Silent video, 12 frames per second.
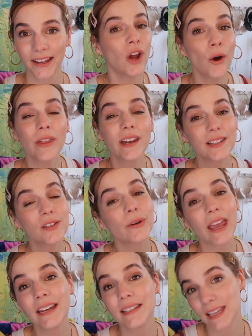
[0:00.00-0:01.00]
Know that it's
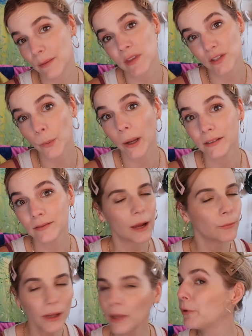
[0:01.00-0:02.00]
okay to skip this one.
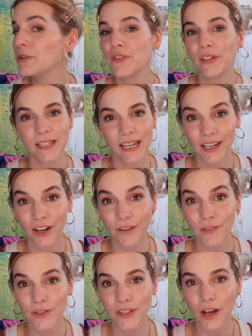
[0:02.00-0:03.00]
I really want you to take
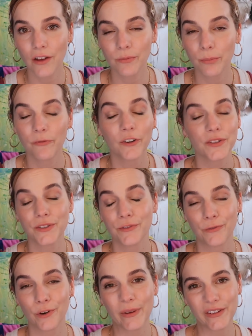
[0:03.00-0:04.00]
care of yourself first
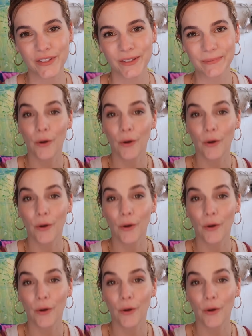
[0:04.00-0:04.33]
and foremost.